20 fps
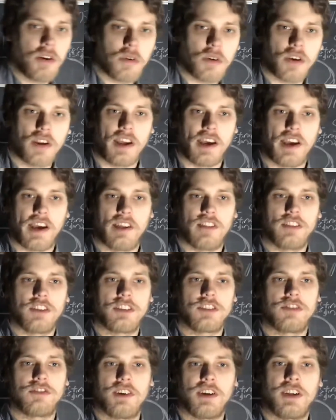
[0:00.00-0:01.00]
think I'm gonna
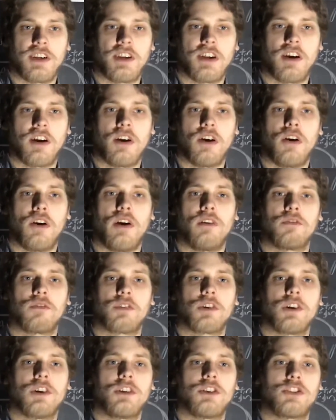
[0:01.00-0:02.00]
end this
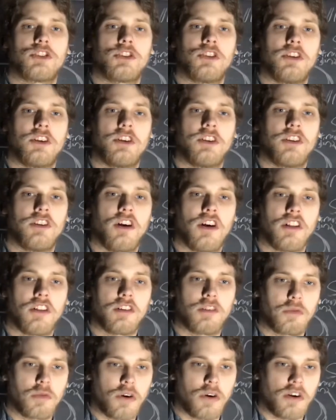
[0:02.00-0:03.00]
video, and we're gonna shoot
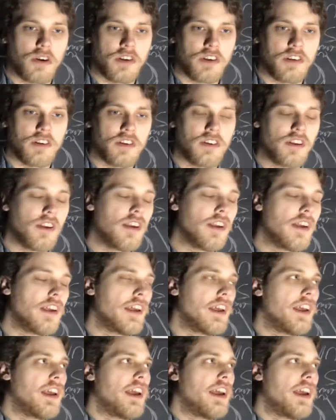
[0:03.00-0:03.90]
another one,